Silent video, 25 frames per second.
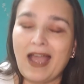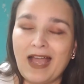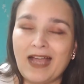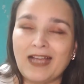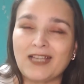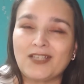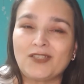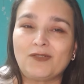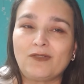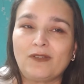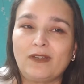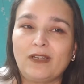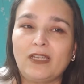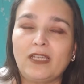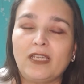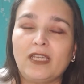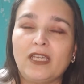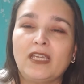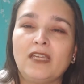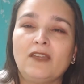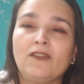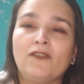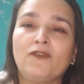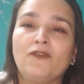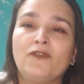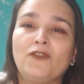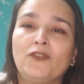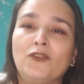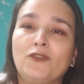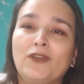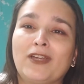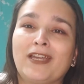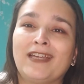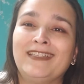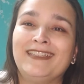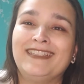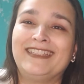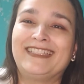actually if you
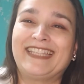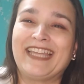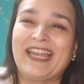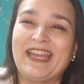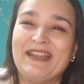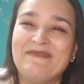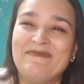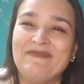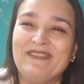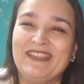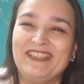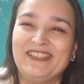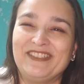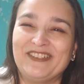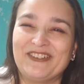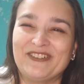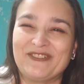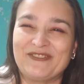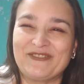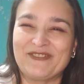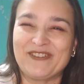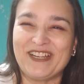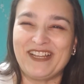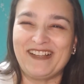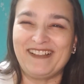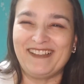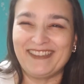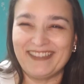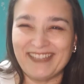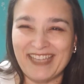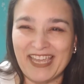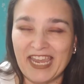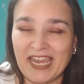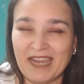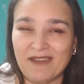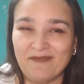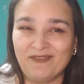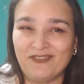can send me your real
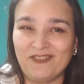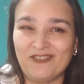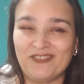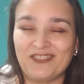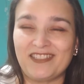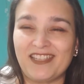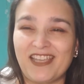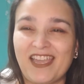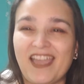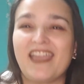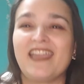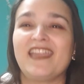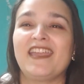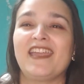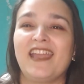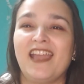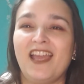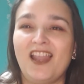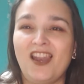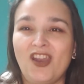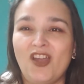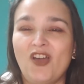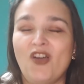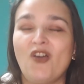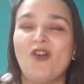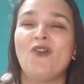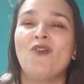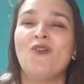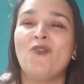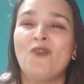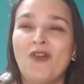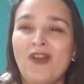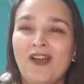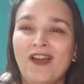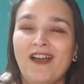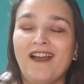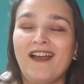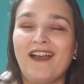name to say
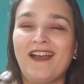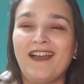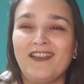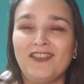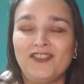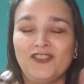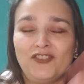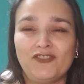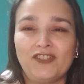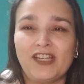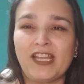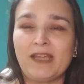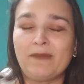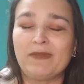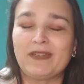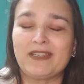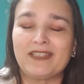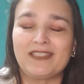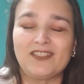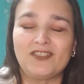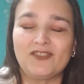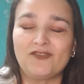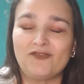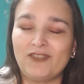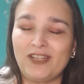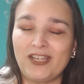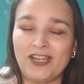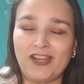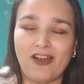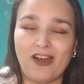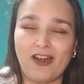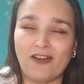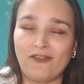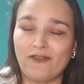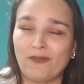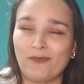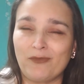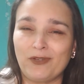hello and your name, because it's really
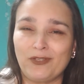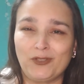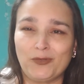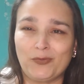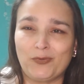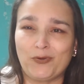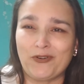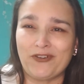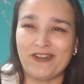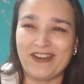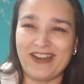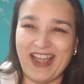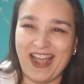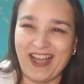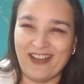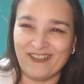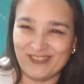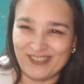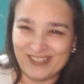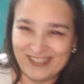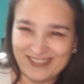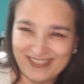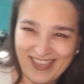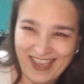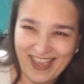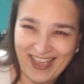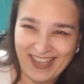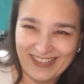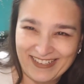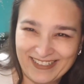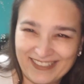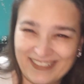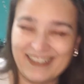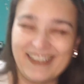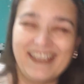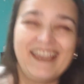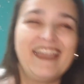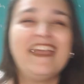hard for me to pronounce that.
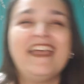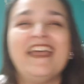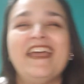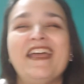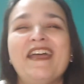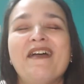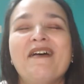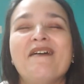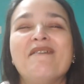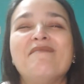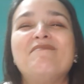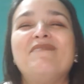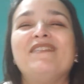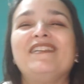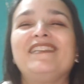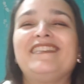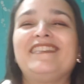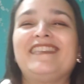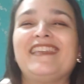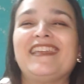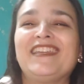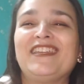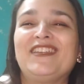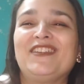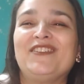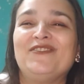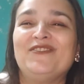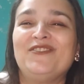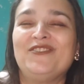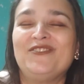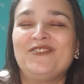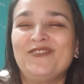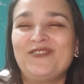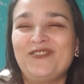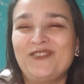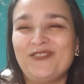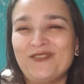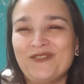But thank you,
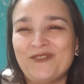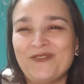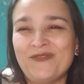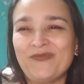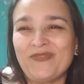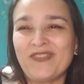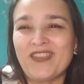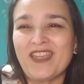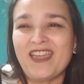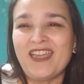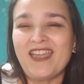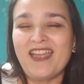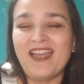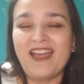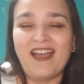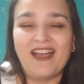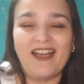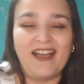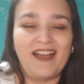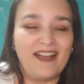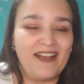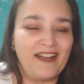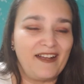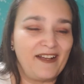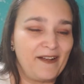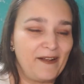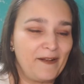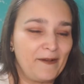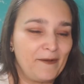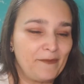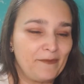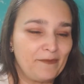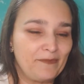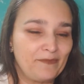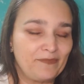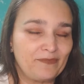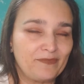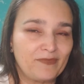you too.
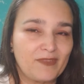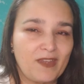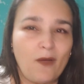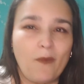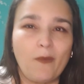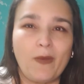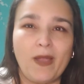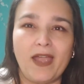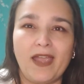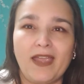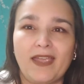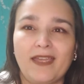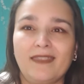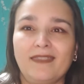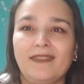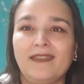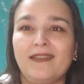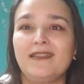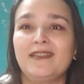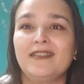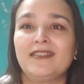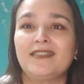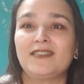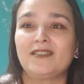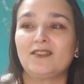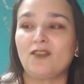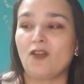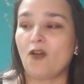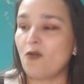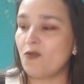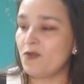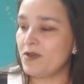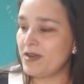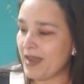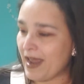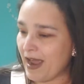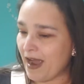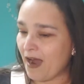Okay, then let's
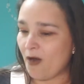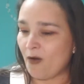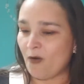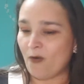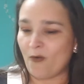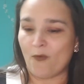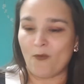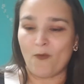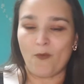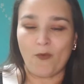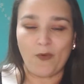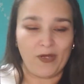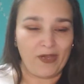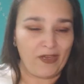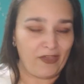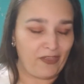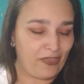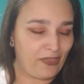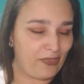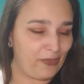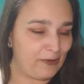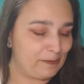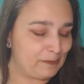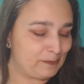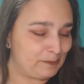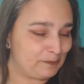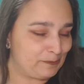go now with